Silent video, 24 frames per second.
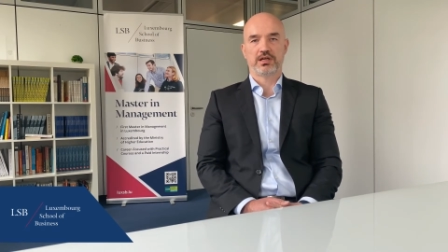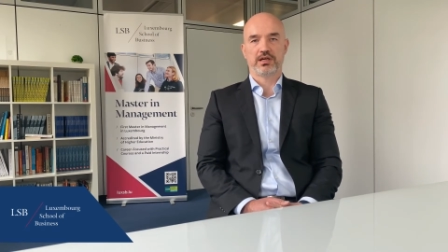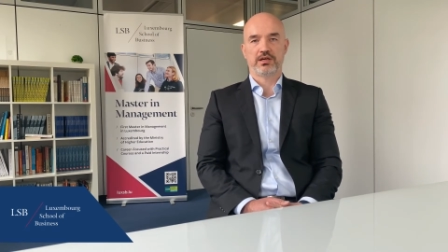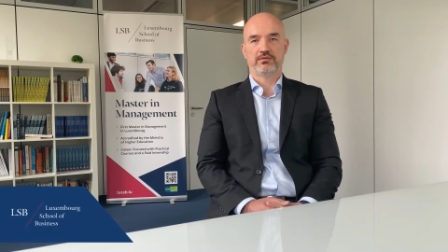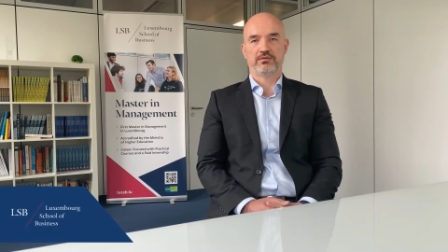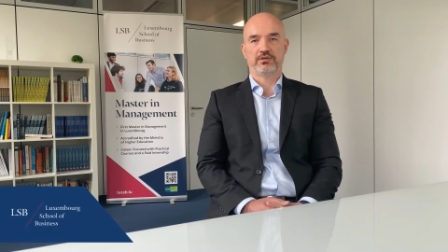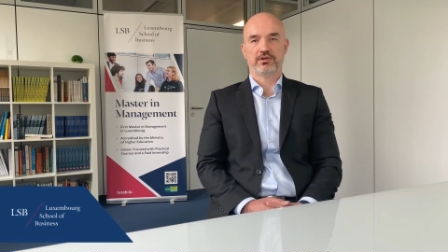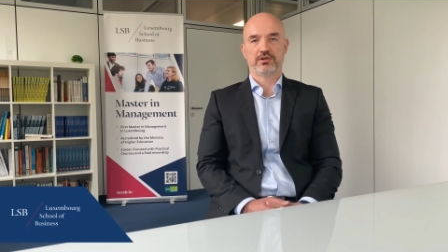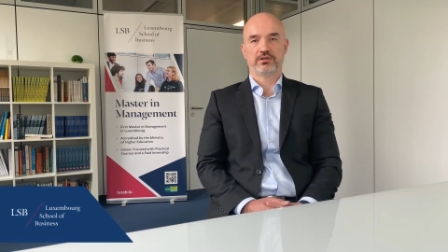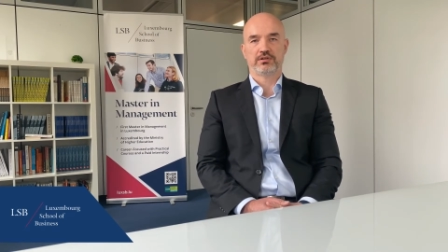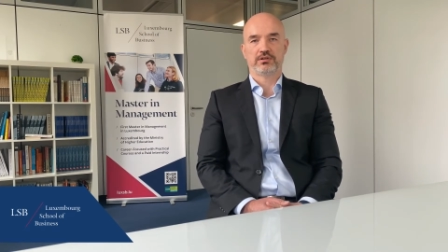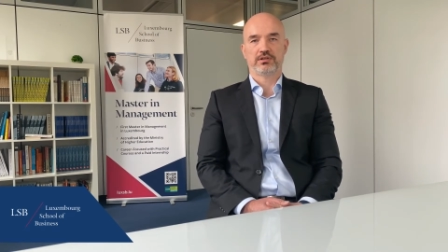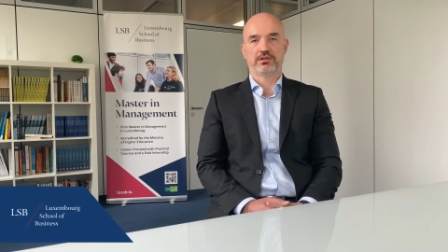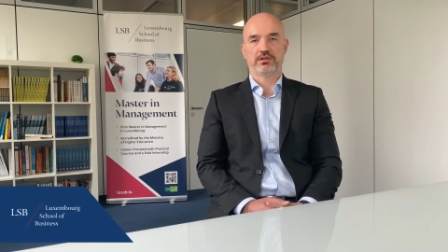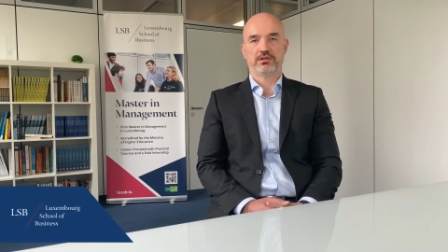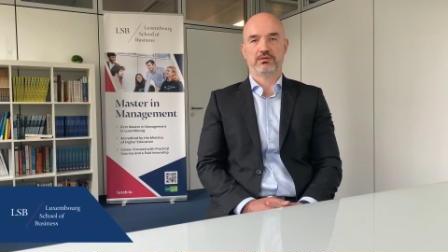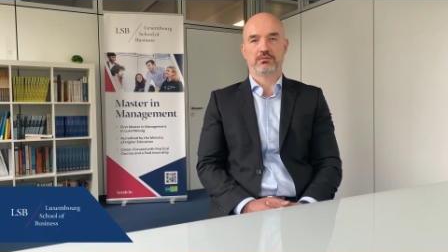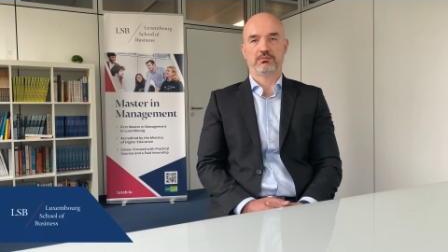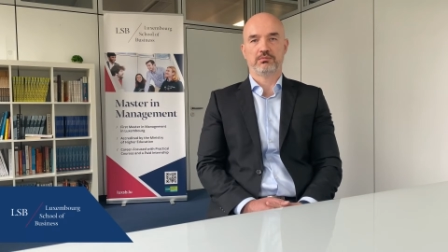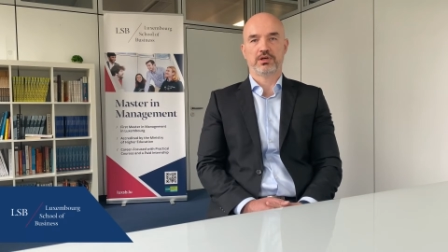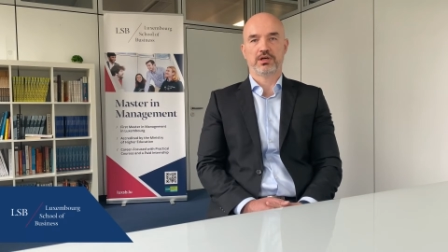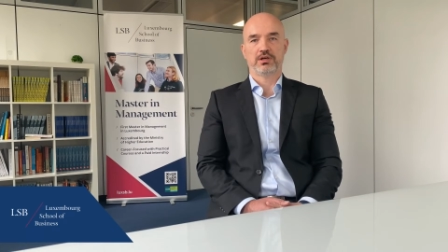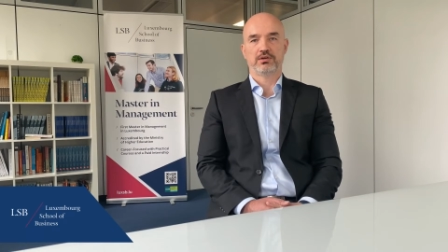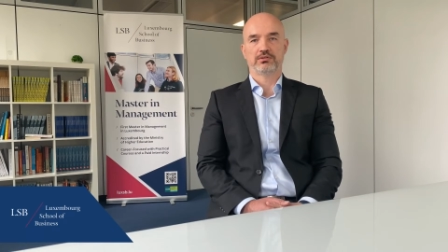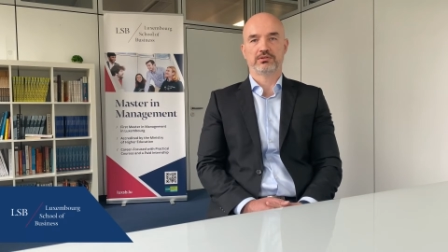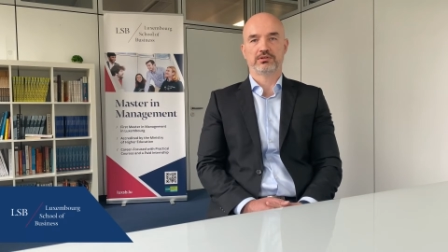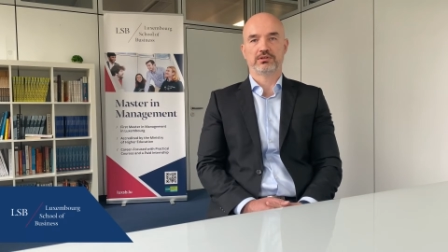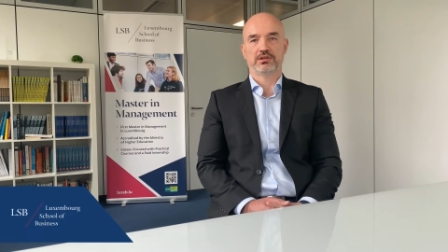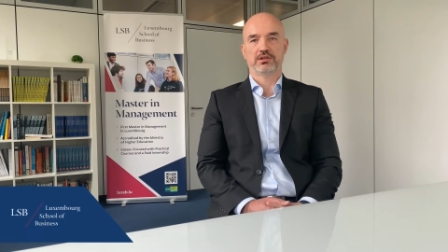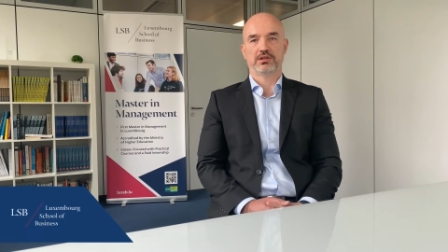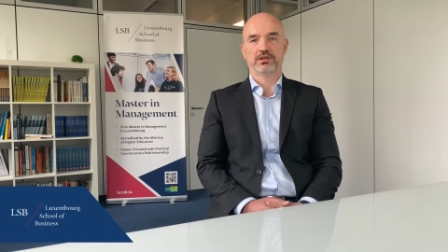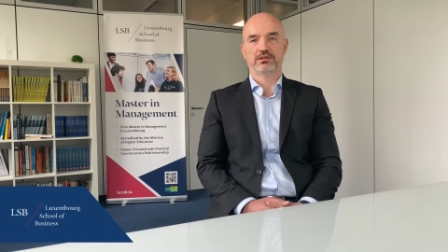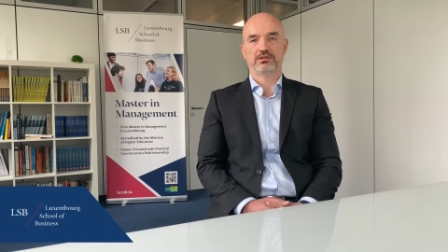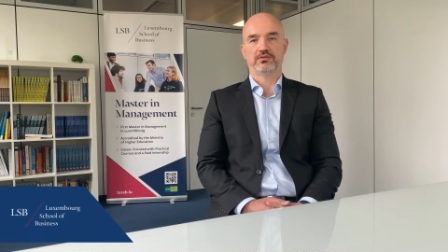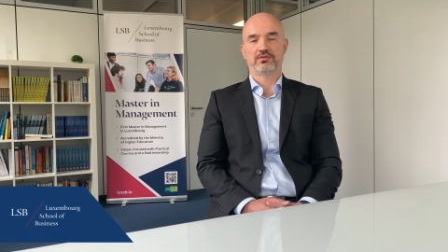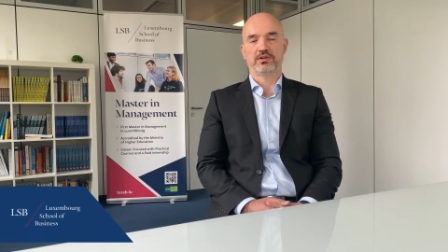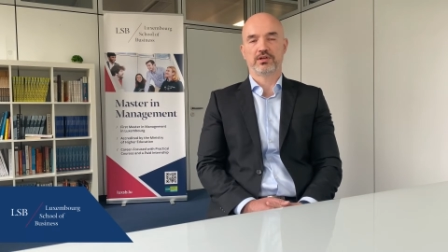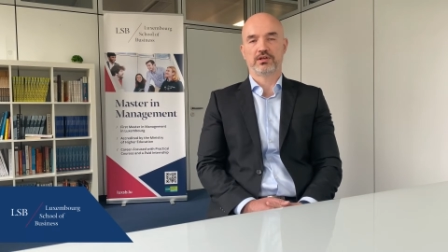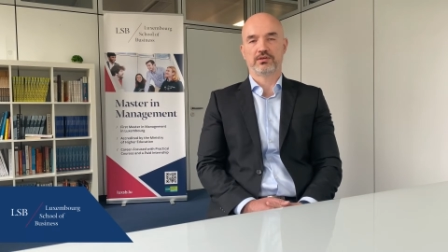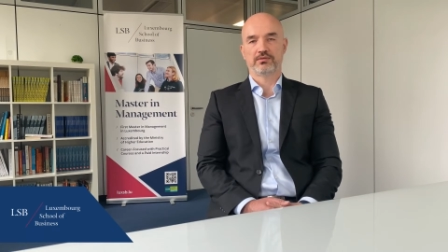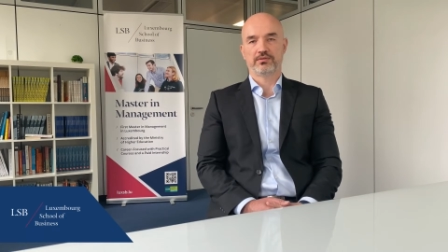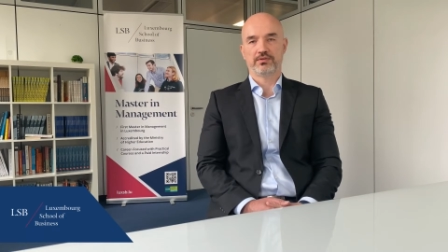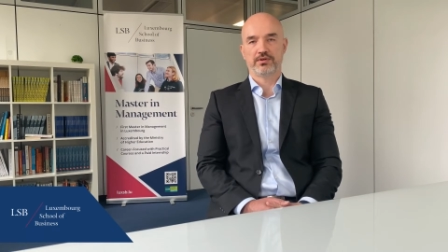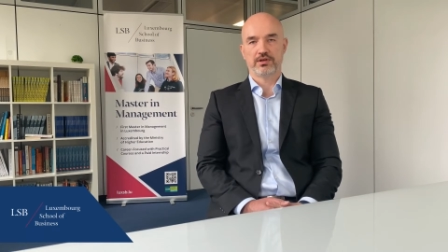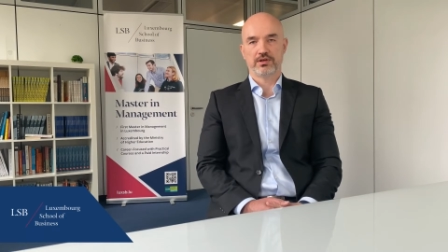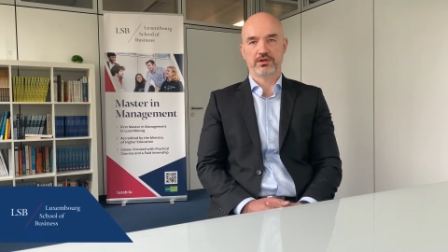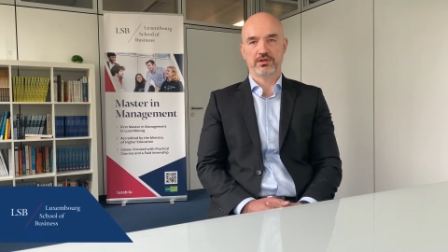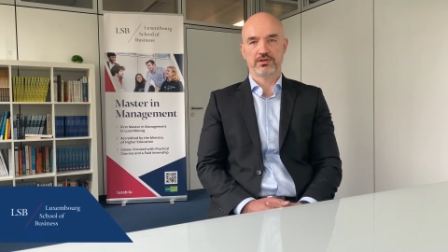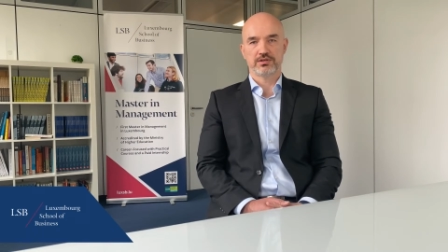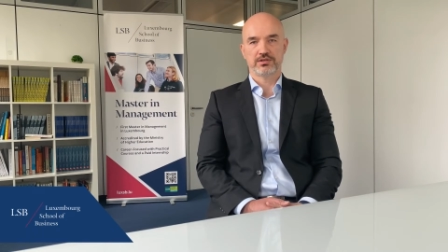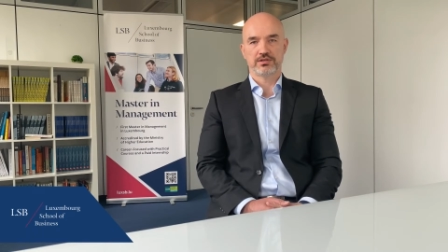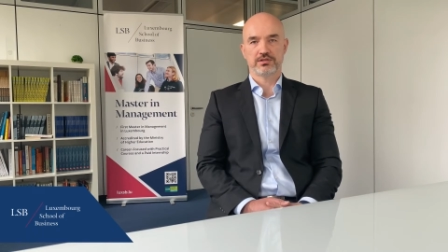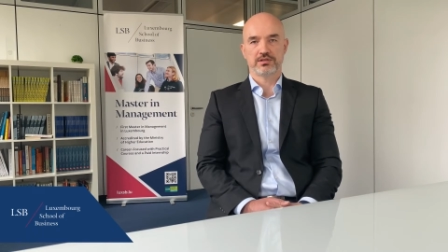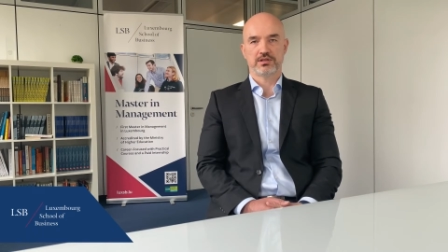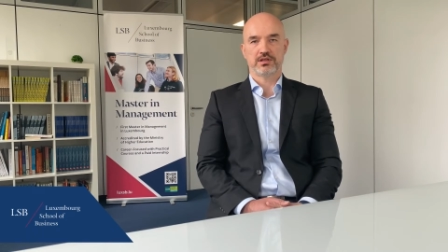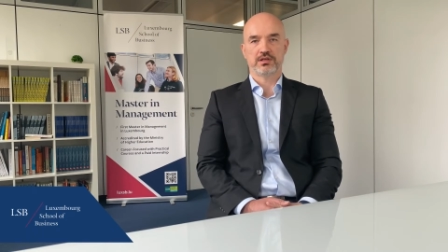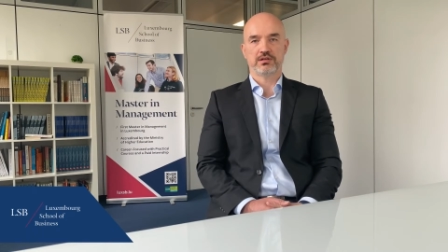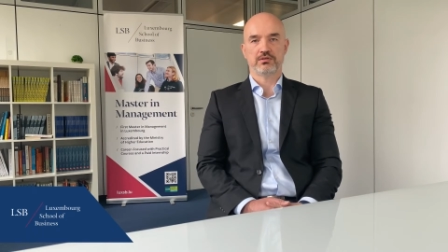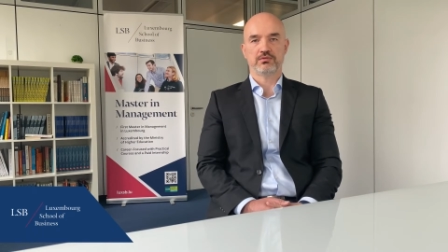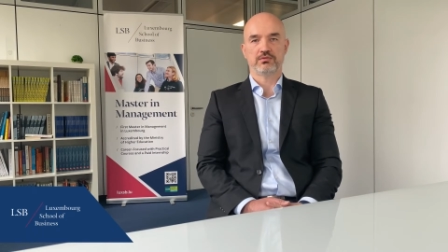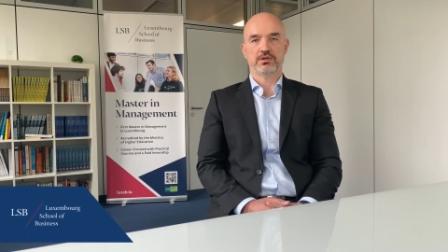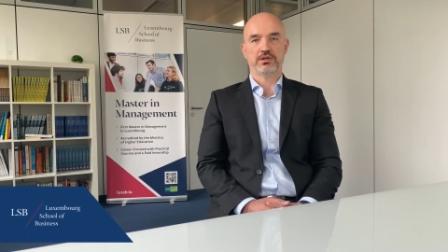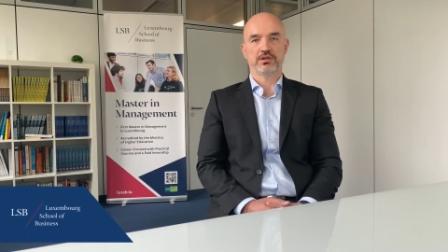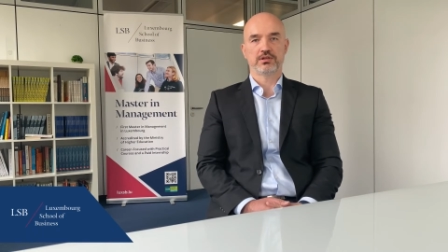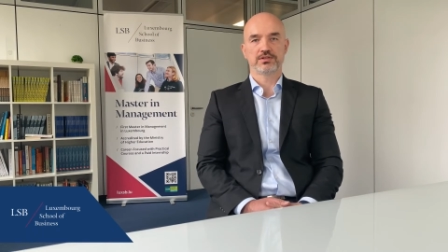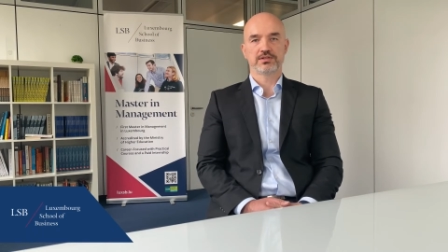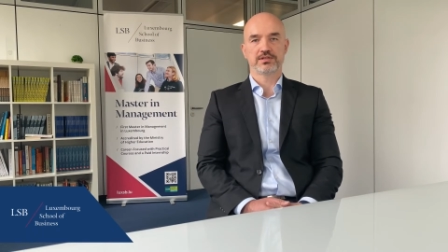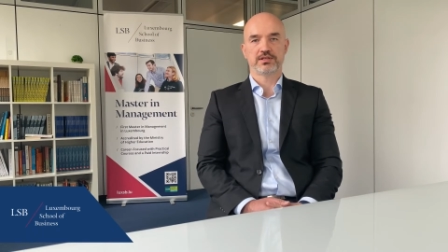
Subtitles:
I worked about 12 years in real